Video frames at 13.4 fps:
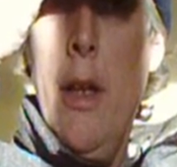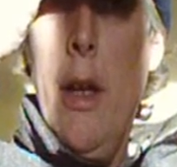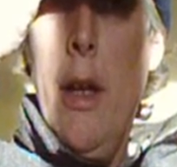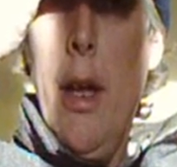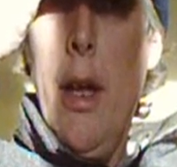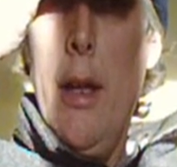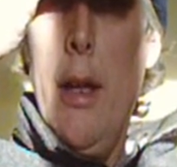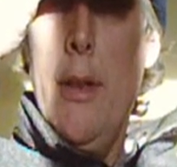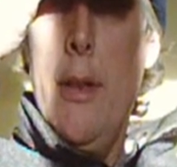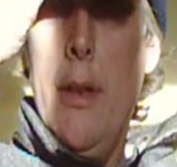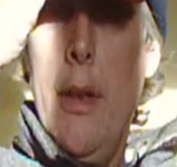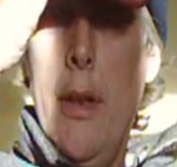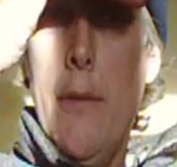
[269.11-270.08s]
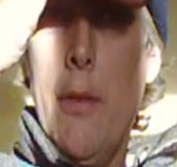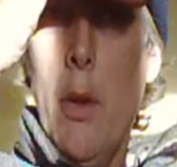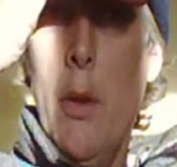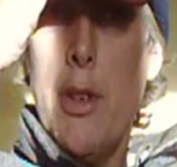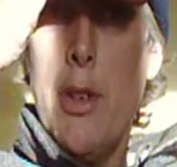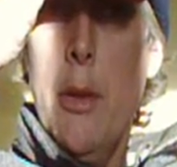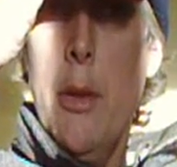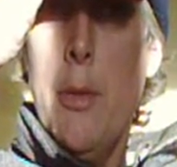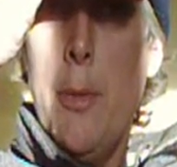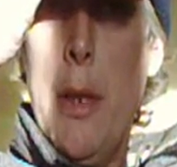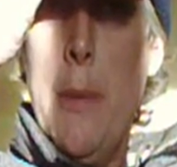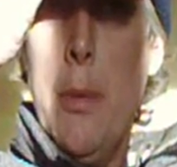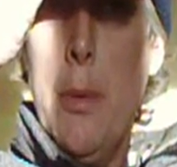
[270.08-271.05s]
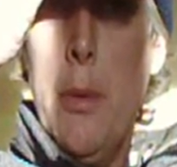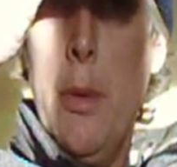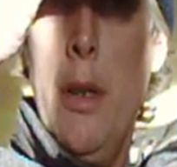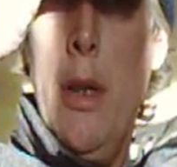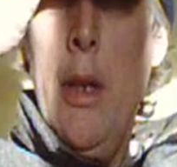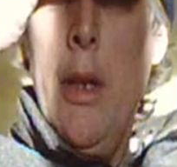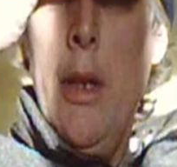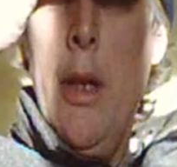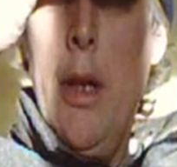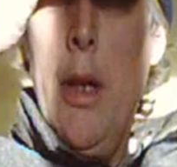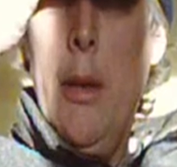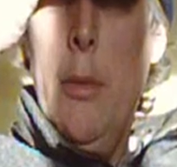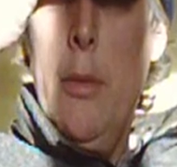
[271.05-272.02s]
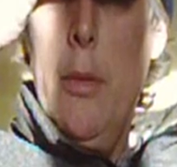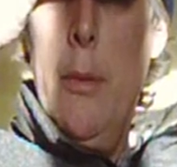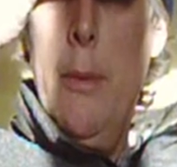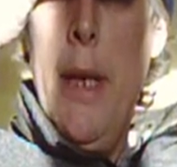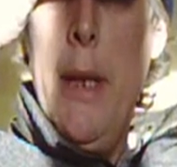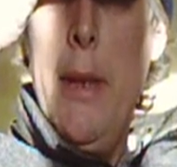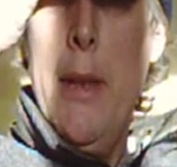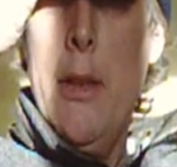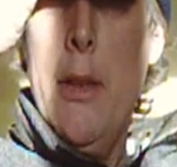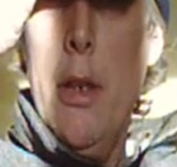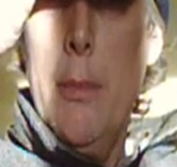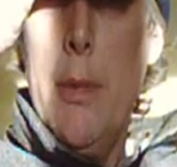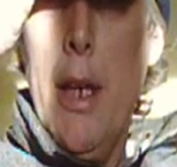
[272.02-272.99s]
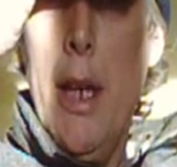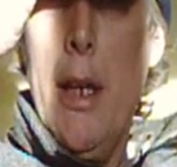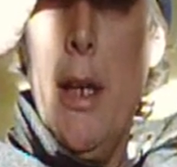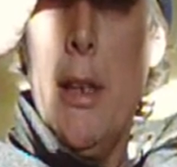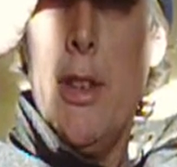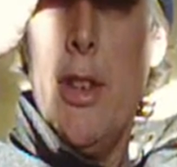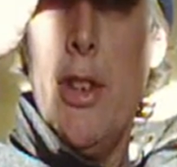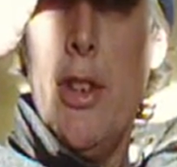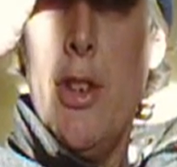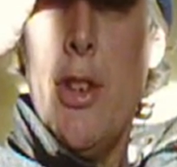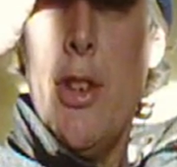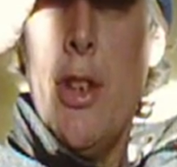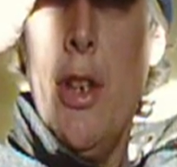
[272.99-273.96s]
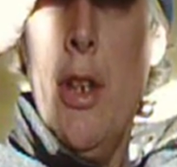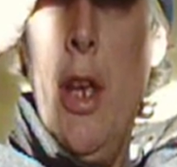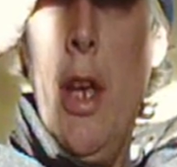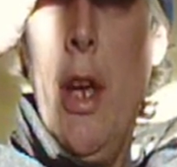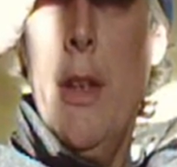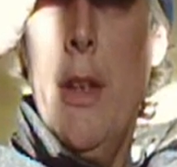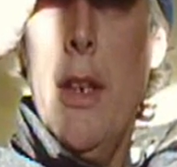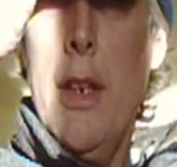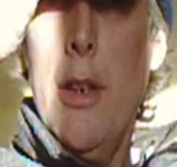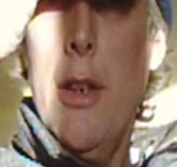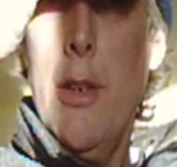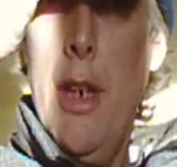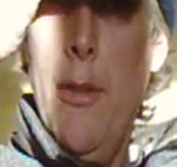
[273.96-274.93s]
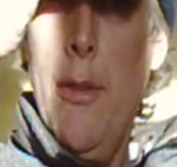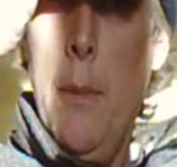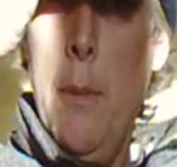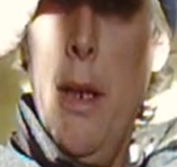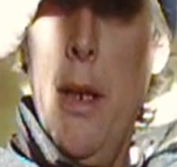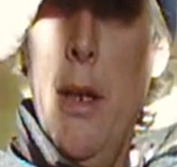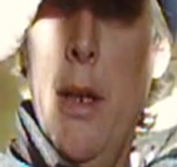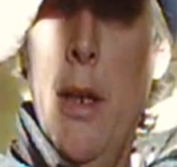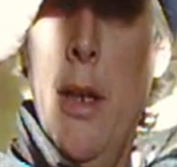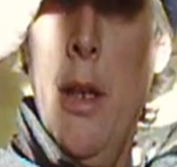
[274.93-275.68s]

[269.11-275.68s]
And of course those people may be termed artists, and they could never be